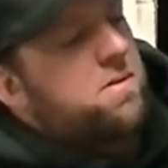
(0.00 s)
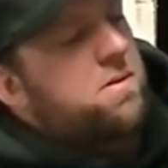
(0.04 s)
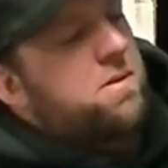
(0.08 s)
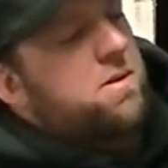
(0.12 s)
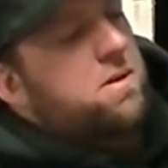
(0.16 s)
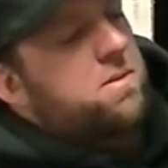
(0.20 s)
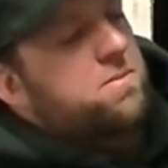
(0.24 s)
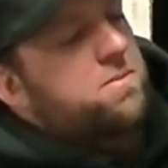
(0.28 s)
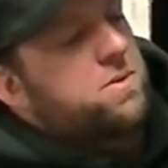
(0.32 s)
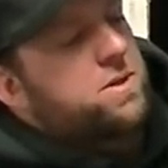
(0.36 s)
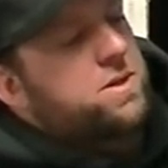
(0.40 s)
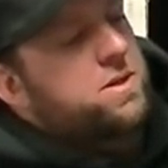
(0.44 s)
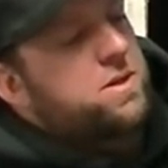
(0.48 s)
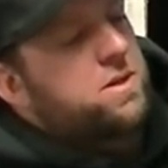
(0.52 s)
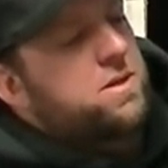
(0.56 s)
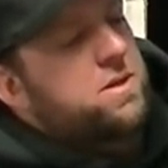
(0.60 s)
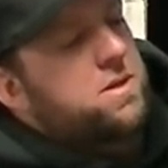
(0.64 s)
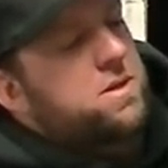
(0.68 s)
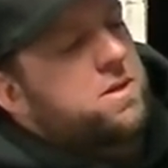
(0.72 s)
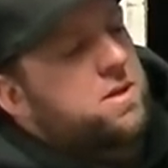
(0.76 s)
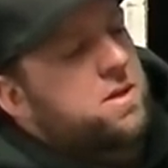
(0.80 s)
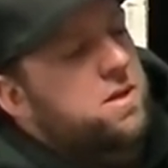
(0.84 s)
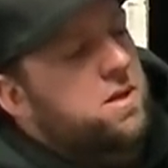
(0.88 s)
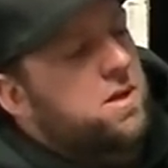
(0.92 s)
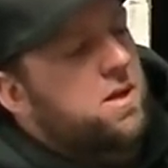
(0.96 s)
I'm just gonna
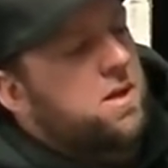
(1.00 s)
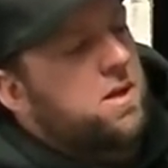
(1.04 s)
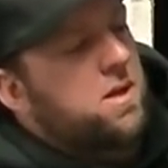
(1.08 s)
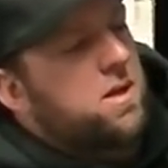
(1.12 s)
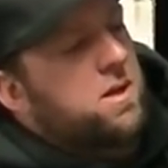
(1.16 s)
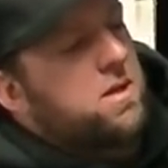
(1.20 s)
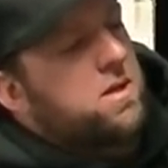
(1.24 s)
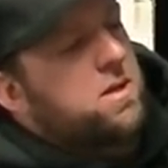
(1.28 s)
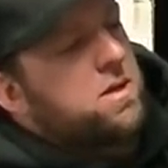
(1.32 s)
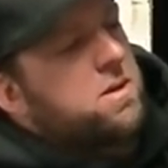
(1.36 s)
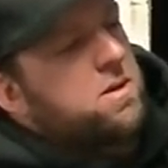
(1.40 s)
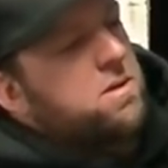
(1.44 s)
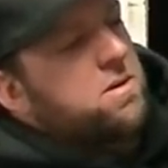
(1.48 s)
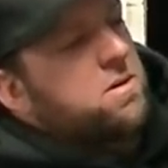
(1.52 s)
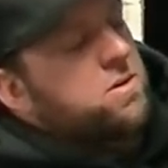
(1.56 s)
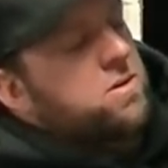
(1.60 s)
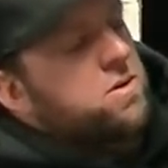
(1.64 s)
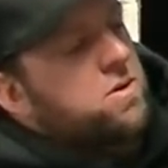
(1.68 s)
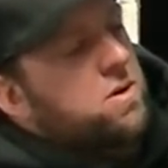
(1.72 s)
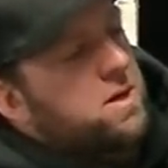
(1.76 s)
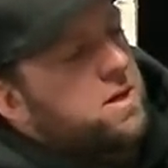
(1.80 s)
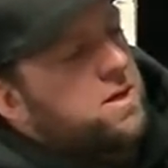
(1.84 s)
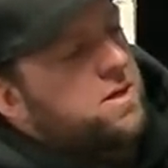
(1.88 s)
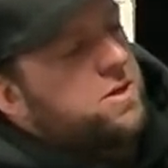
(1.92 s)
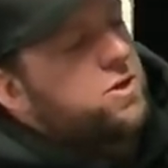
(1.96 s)

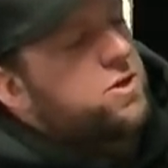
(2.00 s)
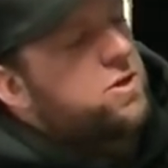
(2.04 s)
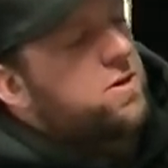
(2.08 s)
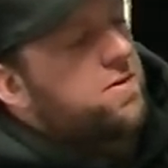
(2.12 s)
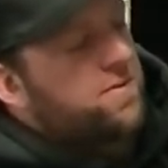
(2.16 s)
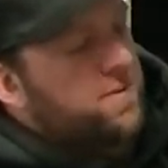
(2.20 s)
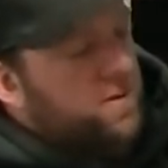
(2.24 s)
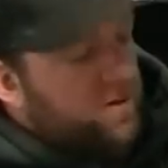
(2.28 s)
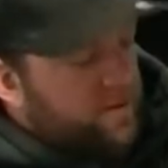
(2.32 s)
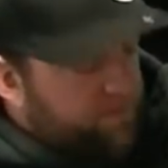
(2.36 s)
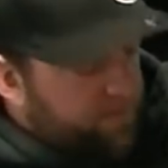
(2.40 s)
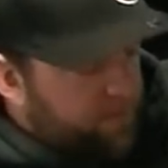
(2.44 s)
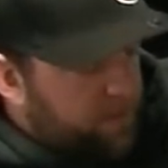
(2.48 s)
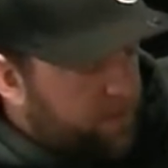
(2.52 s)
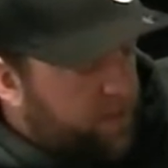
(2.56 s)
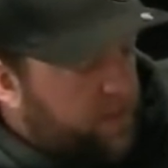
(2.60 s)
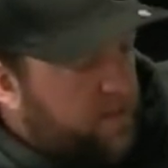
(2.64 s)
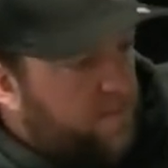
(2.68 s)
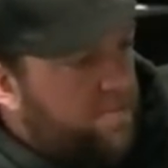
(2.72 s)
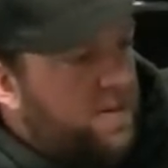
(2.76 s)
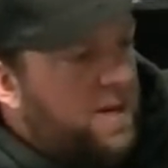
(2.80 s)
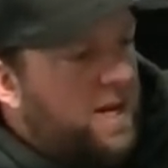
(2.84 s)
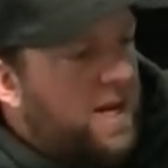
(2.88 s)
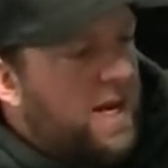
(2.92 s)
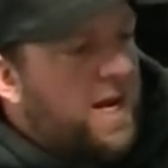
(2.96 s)
try to shove it up into
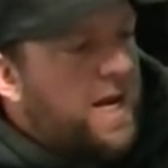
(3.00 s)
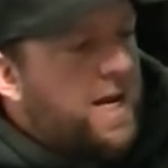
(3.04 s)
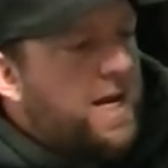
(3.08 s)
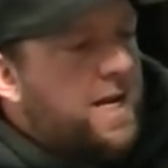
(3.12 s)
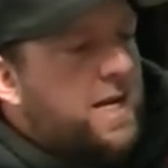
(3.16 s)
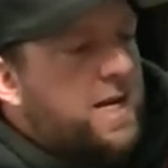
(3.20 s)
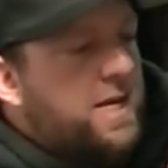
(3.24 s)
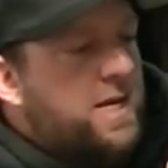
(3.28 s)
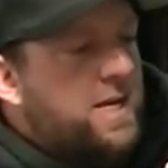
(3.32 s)
the bag.